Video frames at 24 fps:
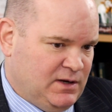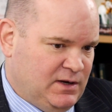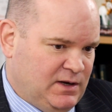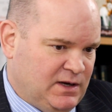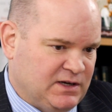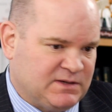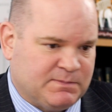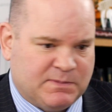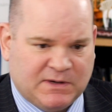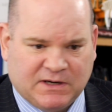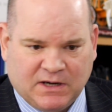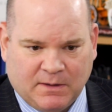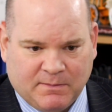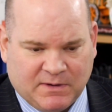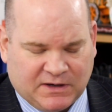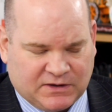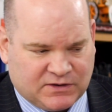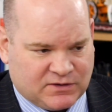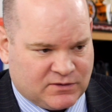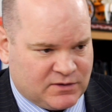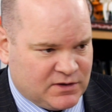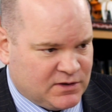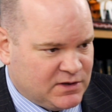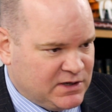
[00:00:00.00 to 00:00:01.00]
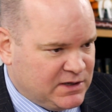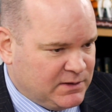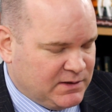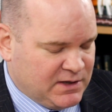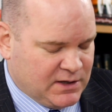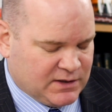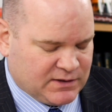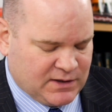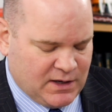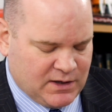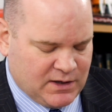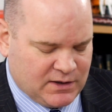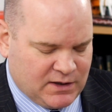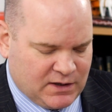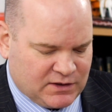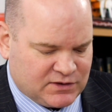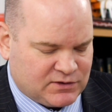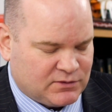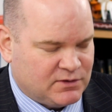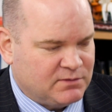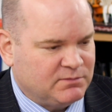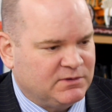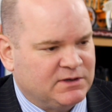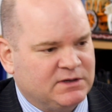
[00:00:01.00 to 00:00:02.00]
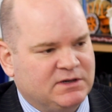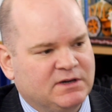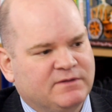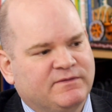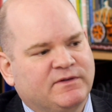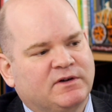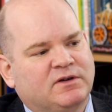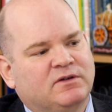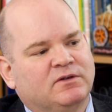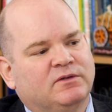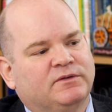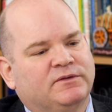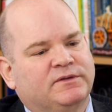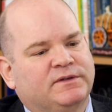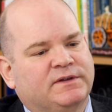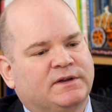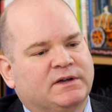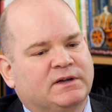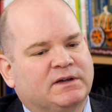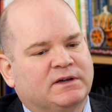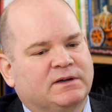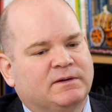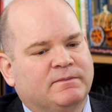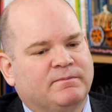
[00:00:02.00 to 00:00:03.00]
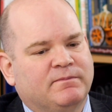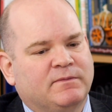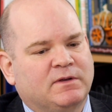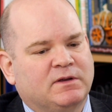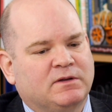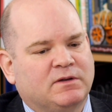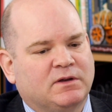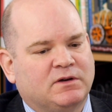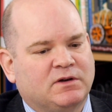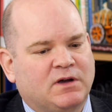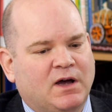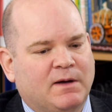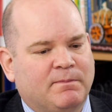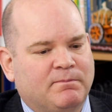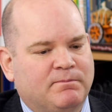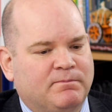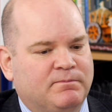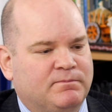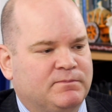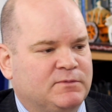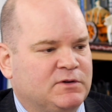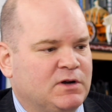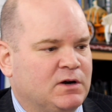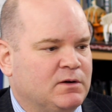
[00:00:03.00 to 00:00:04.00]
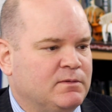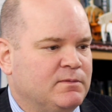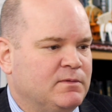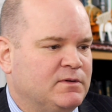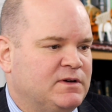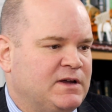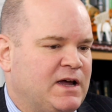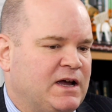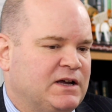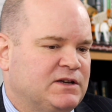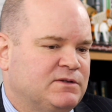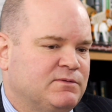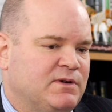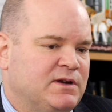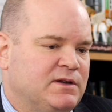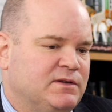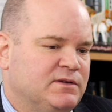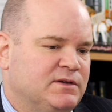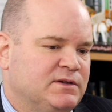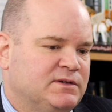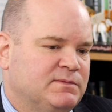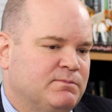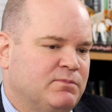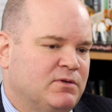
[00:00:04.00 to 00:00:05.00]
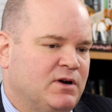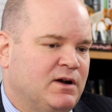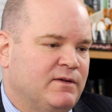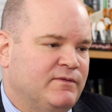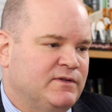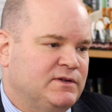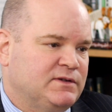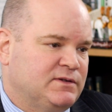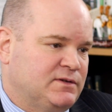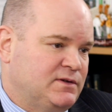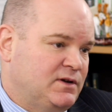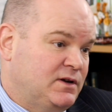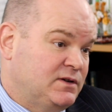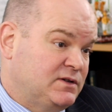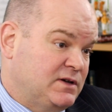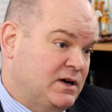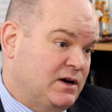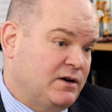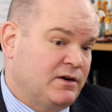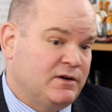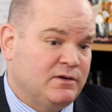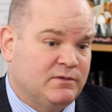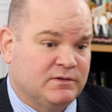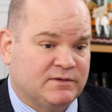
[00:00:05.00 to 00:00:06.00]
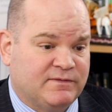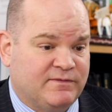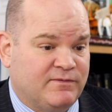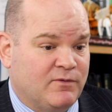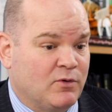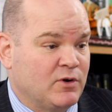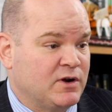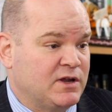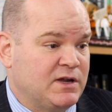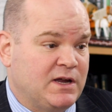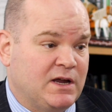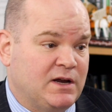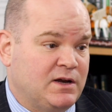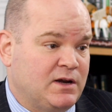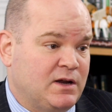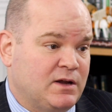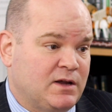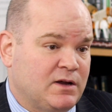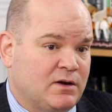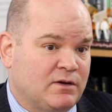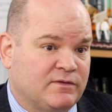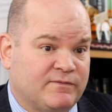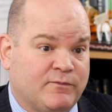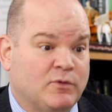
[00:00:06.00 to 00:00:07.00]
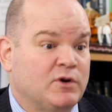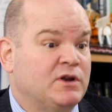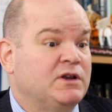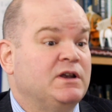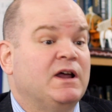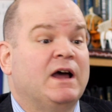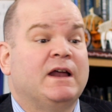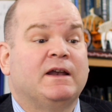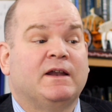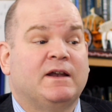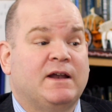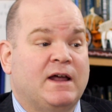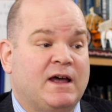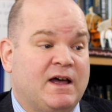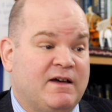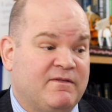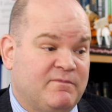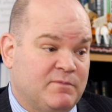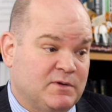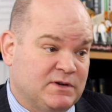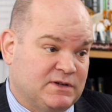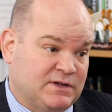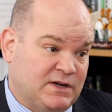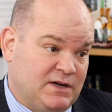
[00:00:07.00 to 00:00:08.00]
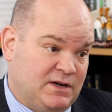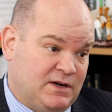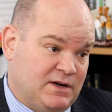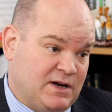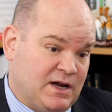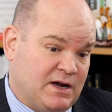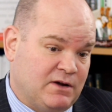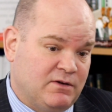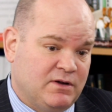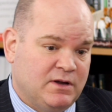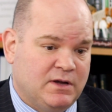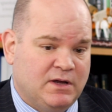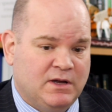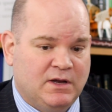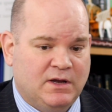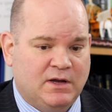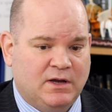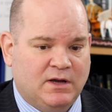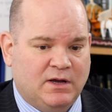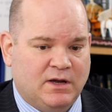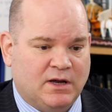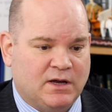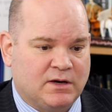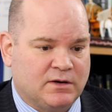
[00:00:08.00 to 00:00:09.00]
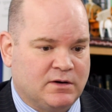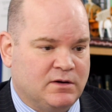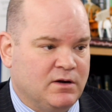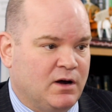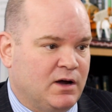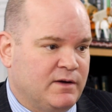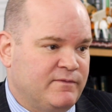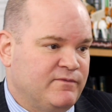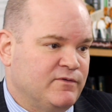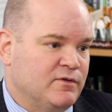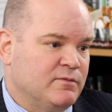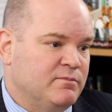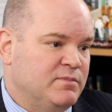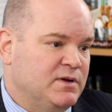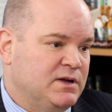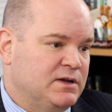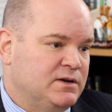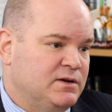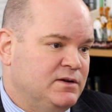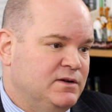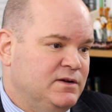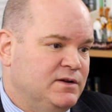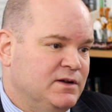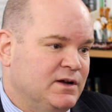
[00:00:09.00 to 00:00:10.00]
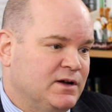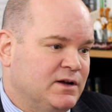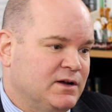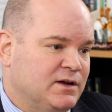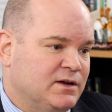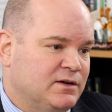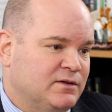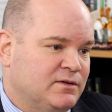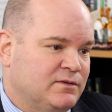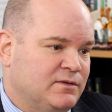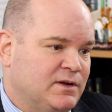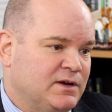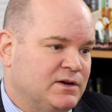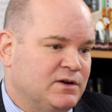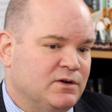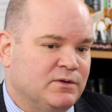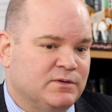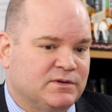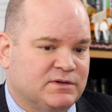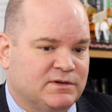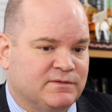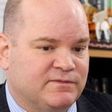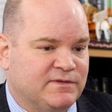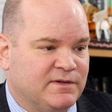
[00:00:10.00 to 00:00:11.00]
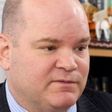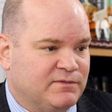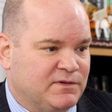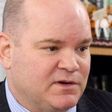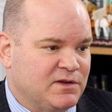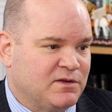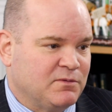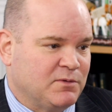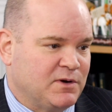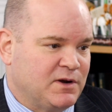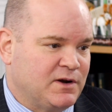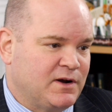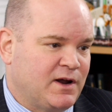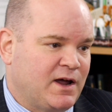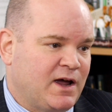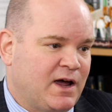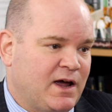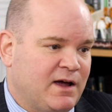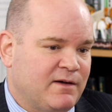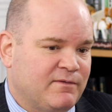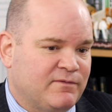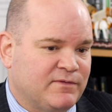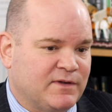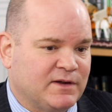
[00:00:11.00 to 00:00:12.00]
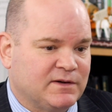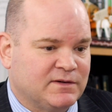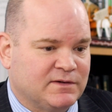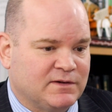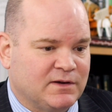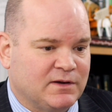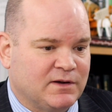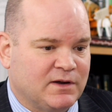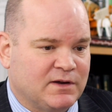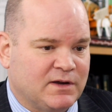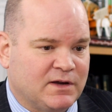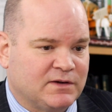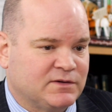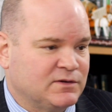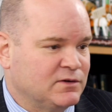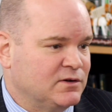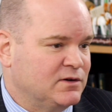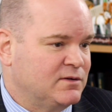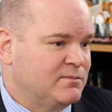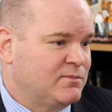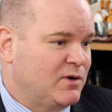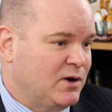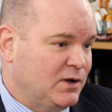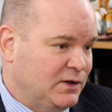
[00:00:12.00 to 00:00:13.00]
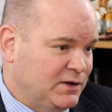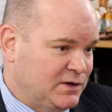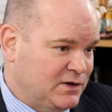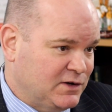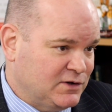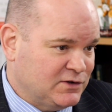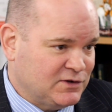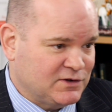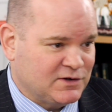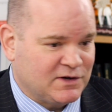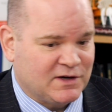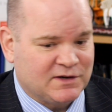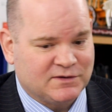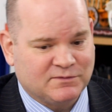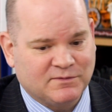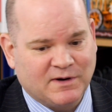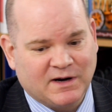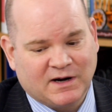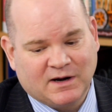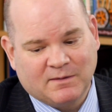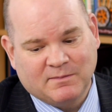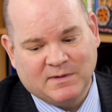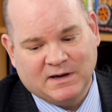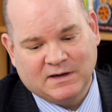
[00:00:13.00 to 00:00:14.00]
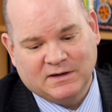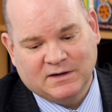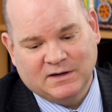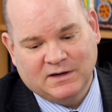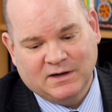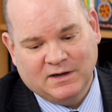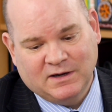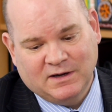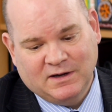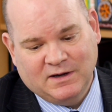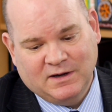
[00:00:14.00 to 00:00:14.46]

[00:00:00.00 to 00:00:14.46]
It's become extremely difficult. The top tax rate in this province in Ontario is 49.5% now, and God forbid it goes to 53.5% that a certain politician has recommended.